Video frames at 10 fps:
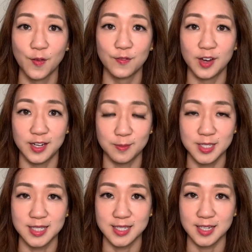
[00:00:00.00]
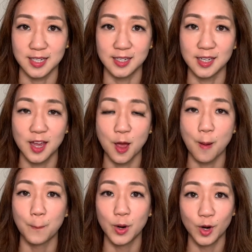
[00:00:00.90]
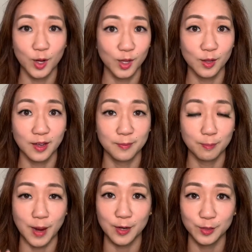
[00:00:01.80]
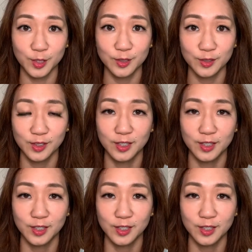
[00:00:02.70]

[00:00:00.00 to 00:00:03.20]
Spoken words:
vitamin C, pearl powder,